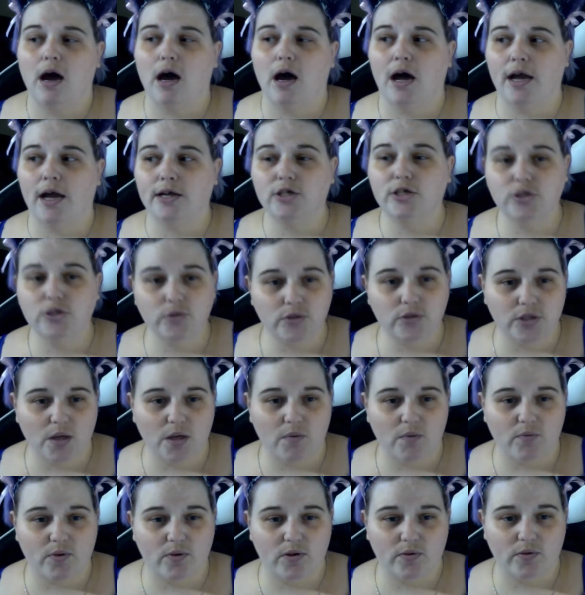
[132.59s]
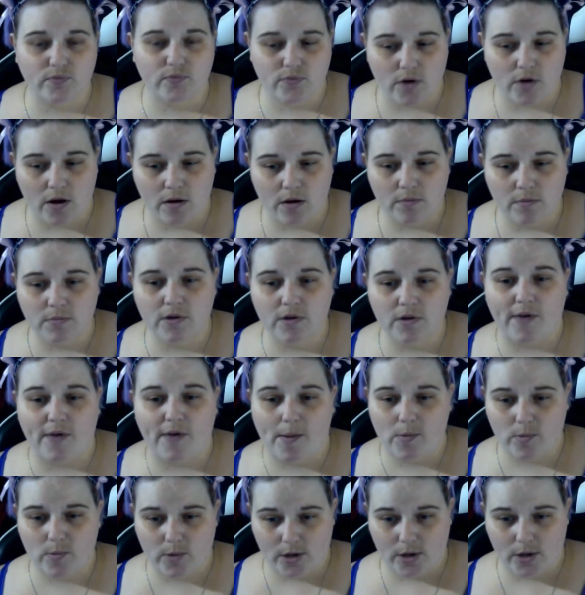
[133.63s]
I do suffer from
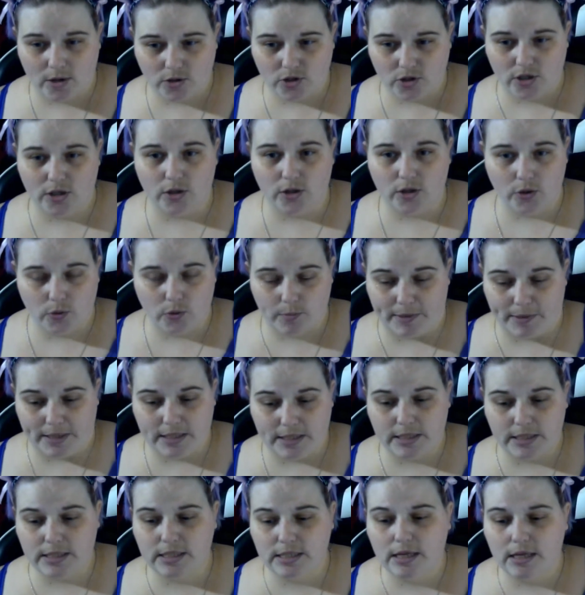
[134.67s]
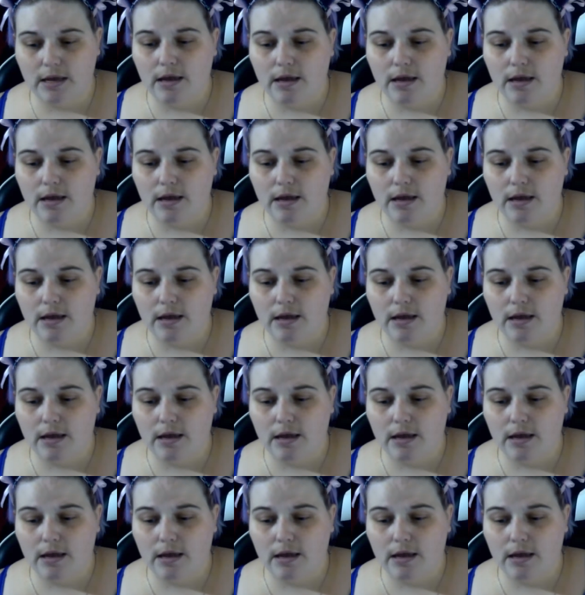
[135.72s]
fibromyalgia and lupus.